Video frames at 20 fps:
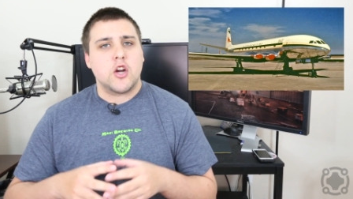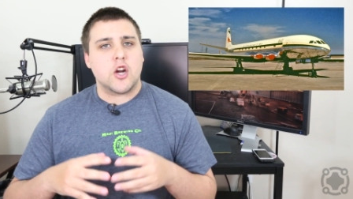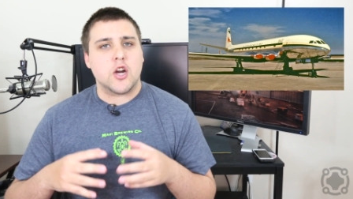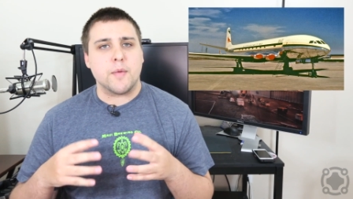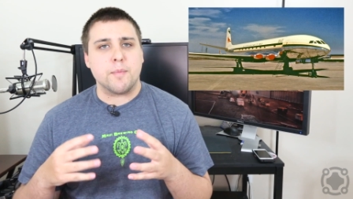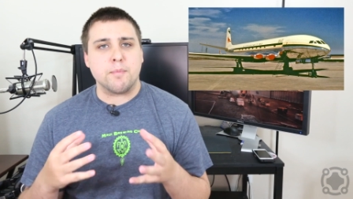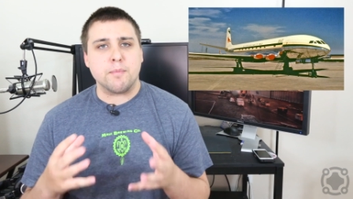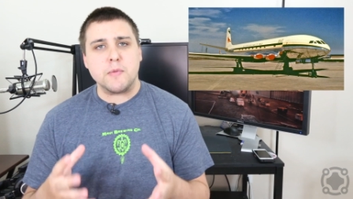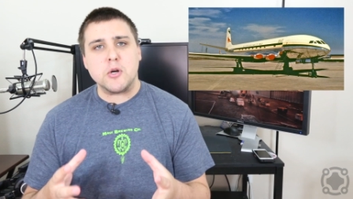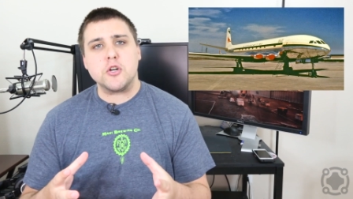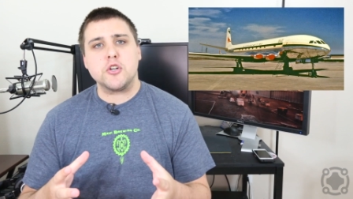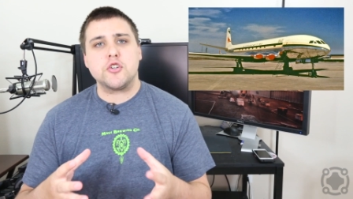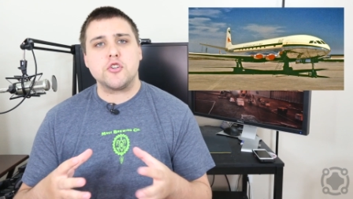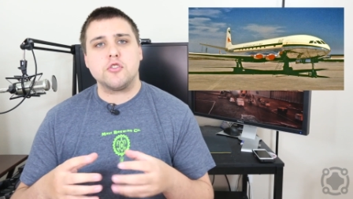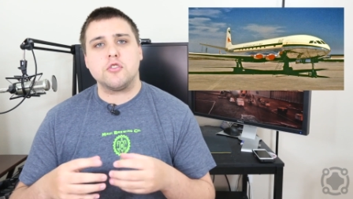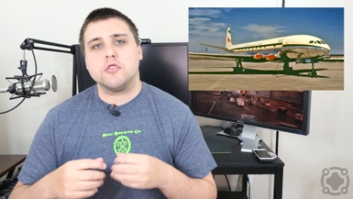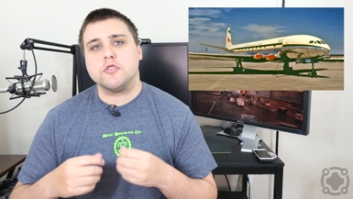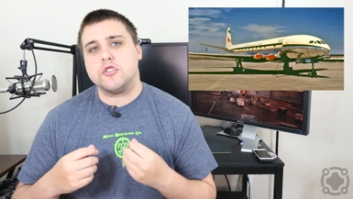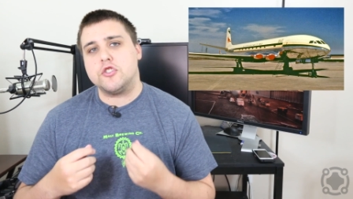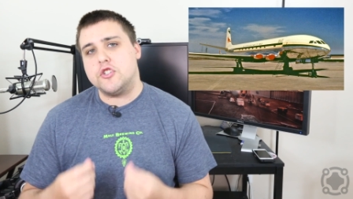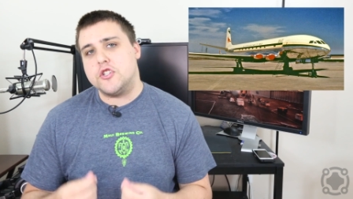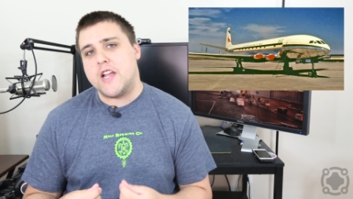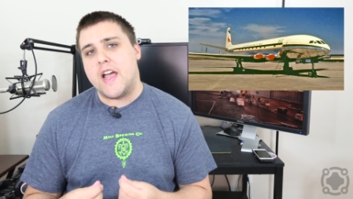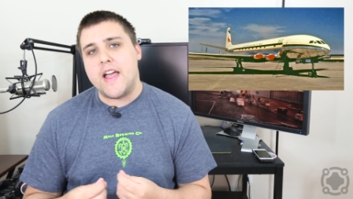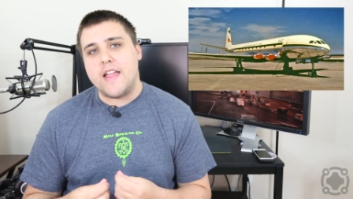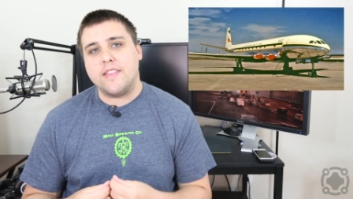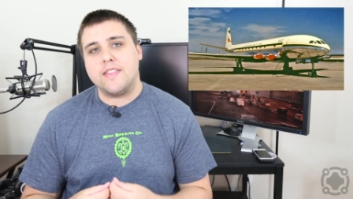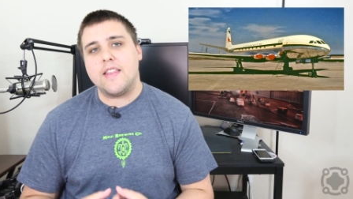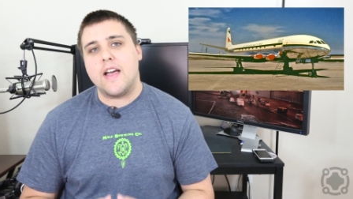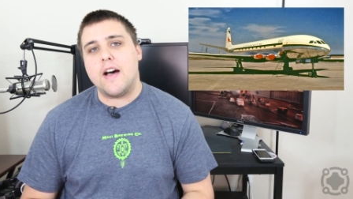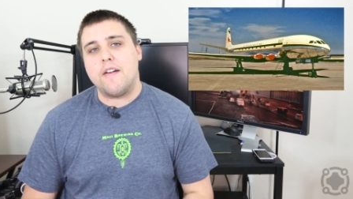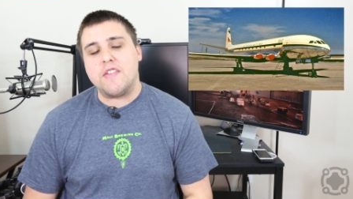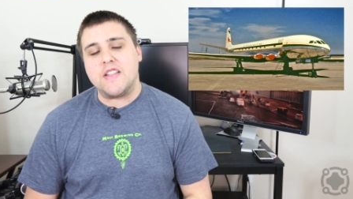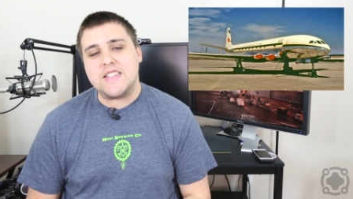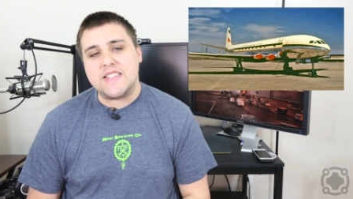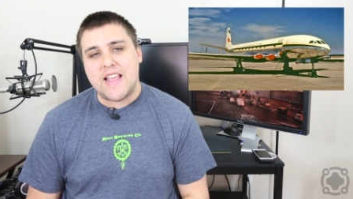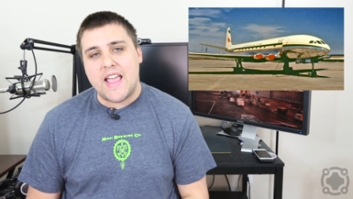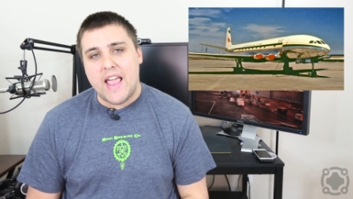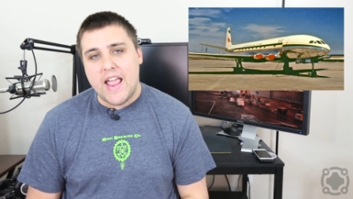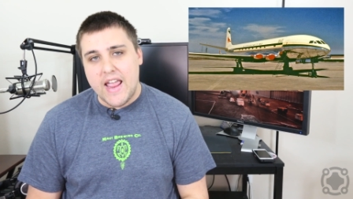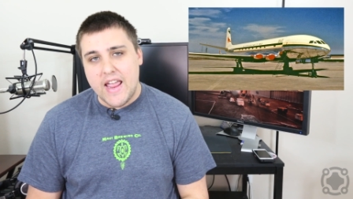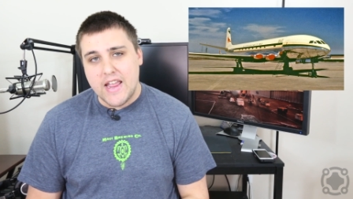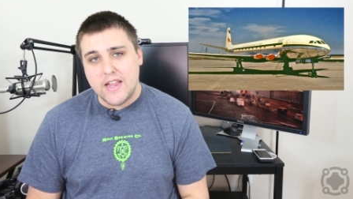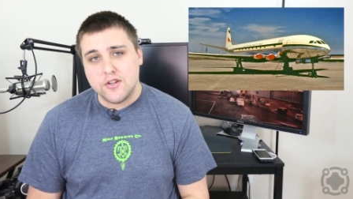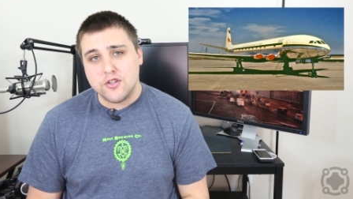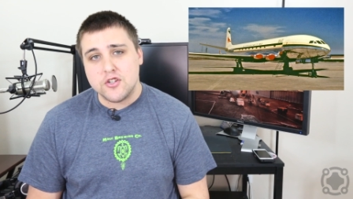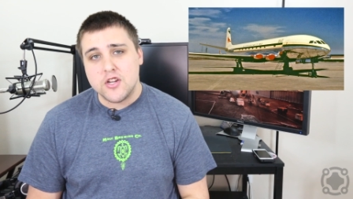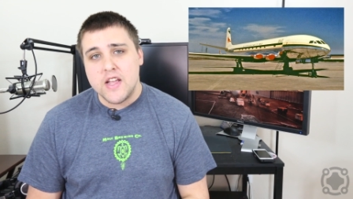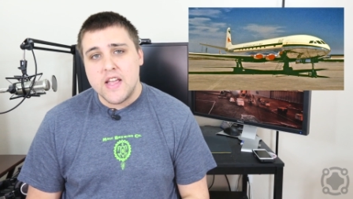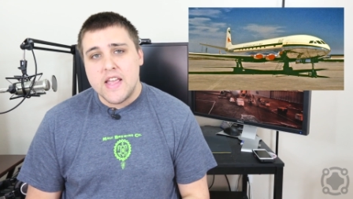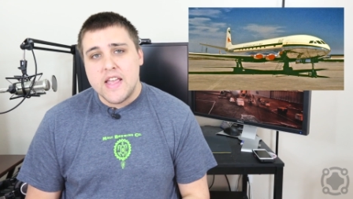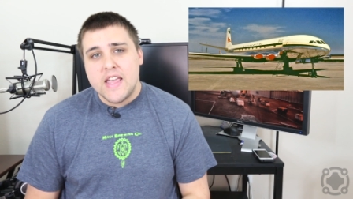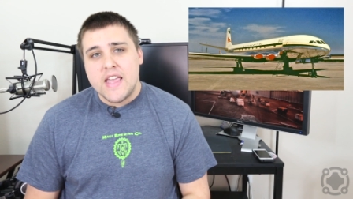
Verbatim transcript: commercial jet of its age.